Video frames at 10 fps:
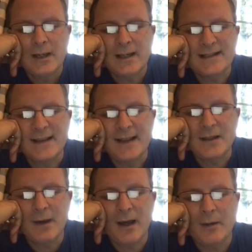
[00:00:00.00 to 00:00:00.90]
Can send that
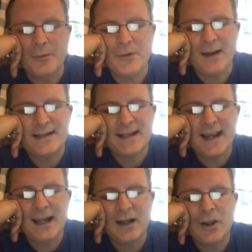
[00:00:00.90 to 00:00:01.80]
to the bottom. We'll do that in a
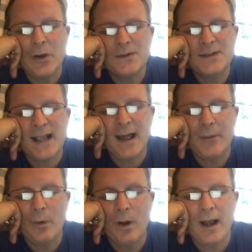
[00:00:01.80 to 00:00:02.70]
second.
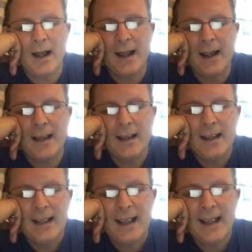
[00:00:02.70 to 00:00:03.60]
Cosine y.
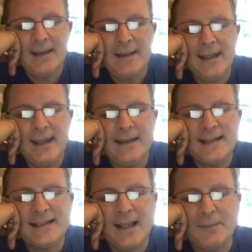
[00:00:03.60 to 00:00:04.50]
And then
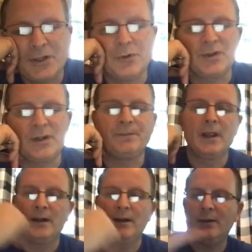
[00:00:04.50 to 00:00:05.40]
this substitution.
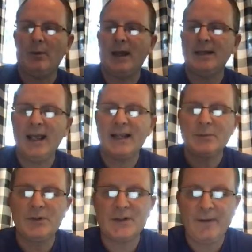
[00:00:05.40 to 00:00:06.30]
Dy
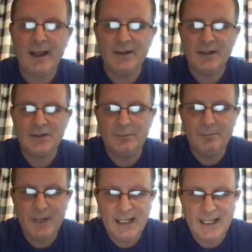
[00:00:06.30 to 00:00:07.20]
dx, we just found it to
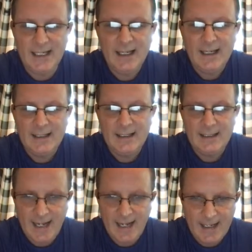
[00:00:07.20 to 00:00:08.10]
be
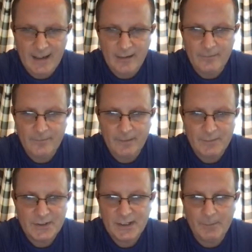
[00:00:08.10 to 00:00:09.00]
negative. I'm
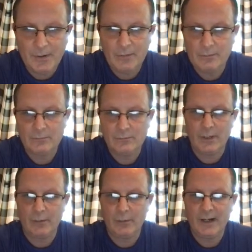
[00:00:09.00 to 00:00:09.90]
just copying
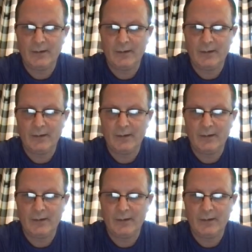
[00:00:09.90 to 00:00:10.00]
what I wrote